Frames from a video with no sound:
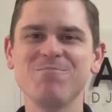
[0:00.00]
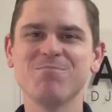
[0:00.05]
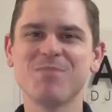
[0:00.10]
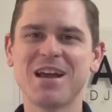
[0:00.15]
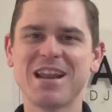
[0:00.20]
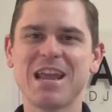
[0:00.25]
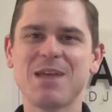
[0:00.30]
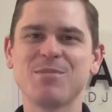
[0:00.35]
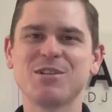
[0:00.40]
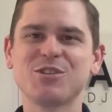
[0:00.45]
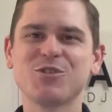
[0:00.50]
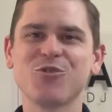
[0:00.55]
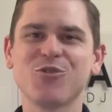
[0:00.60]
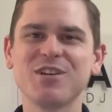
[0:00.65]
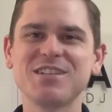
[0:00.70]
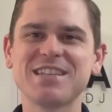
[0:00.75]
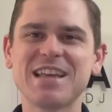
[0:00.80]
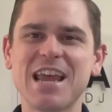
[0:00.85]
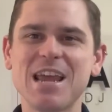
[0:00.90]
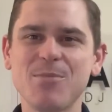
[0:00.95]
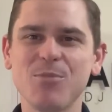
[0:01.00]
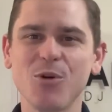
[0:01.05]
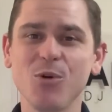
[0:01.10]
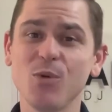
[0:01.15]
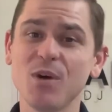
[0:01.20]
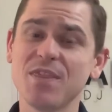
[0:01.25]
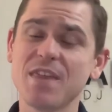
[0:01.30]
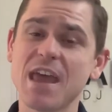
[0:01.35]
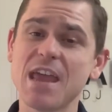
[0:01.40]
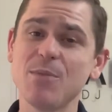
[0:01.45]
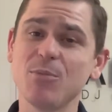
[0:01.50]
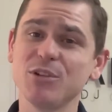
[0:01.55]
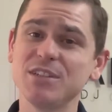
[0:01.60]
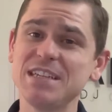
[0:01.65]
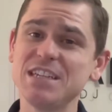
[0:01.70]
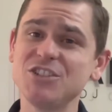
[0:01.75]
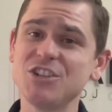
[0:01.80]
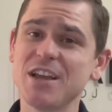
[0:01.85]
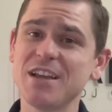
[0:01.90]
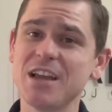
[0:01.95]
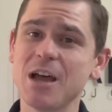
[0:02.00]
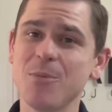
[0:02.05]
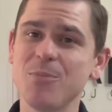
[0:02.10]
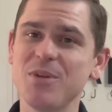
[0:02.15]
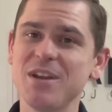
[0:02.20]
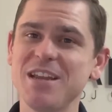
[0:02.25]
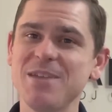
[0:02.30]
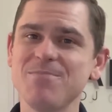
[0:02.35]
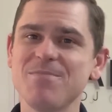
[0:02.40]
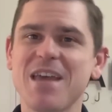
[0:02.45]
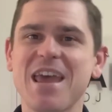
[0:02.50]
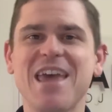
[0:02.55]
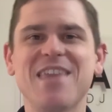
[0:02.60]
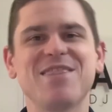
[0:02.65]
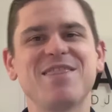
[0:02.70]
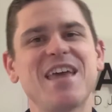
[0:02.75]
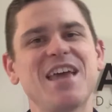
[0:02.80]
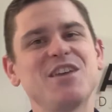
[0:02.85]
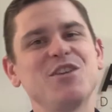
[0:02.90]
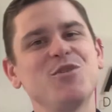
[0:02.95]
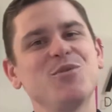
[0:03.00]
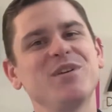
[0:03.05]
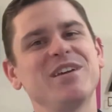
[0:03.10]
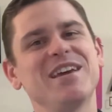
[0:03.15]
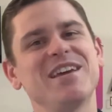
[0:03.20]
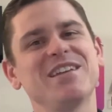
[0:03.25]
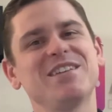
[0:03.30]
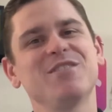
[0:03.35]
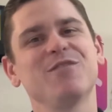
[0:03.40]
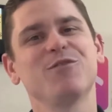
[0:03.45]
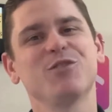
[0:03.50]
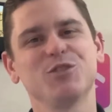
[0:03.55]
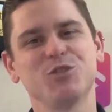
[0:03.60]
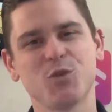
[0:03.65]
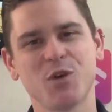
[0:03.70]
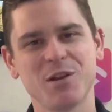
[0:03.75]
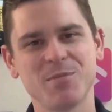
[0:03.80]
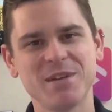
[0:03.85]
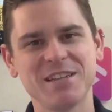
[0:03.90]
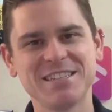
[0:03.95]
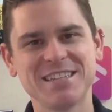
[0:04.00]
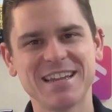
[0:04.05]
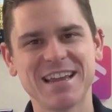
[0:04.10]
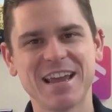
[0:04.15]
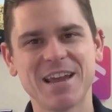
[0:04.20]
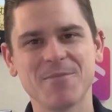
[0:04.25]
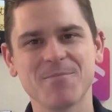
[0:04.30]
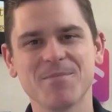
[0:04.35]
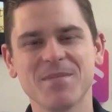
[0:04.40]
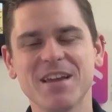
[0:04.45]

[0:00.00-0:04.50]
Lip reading: My name is Chris Abel with Abel DJ Company, and thank you again for joining me today.